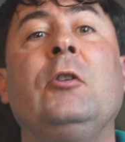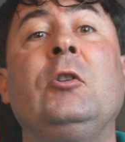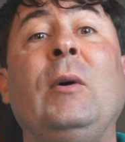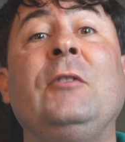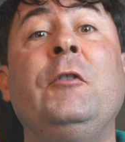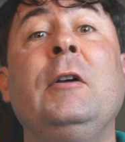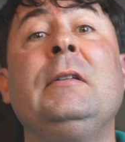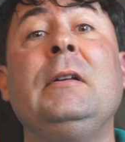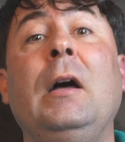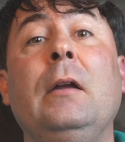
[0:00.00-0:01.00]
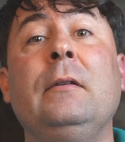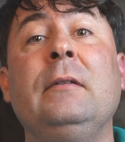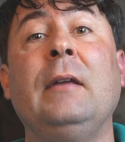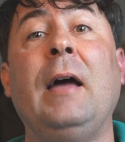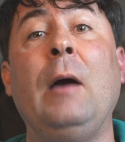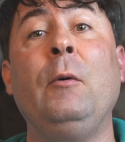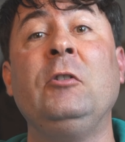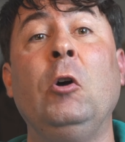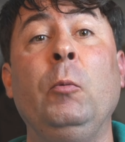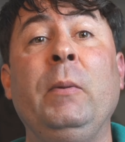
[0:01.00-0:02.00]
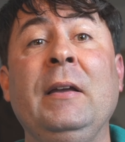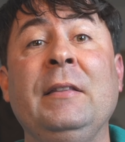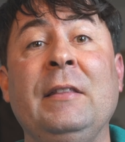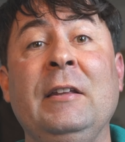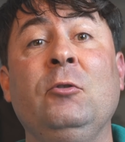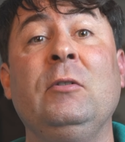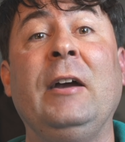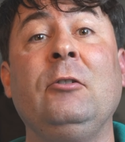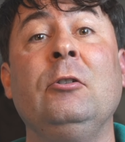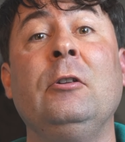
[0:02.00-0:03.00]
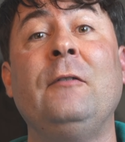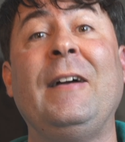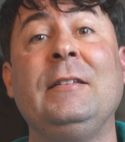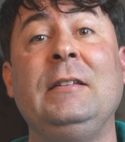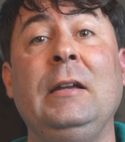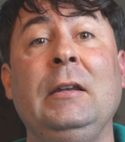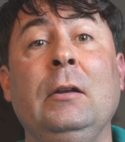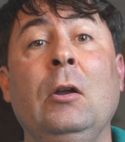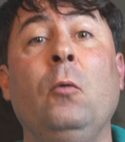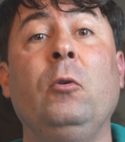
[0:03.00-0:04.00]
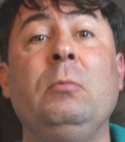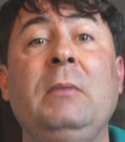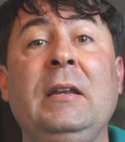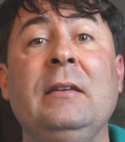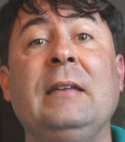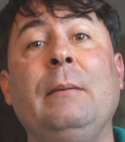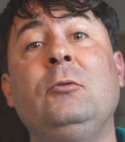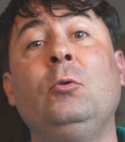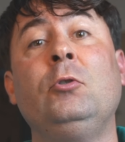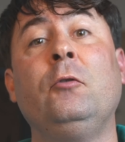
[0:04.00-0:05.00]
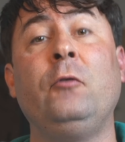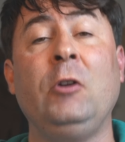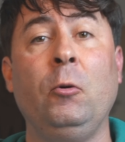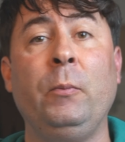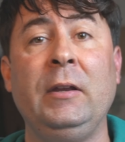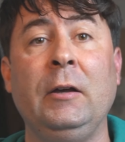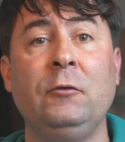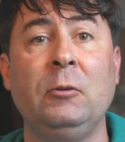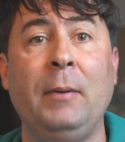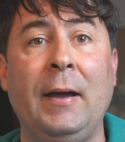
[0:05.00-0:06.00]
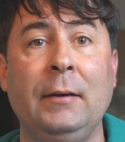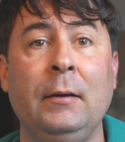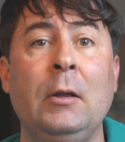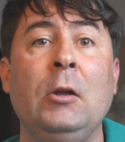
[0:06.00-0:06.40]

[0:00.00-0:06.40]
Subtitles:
So at first glance, I was hoping that the introduction of the vaccine would mean some sort of reopening of Japan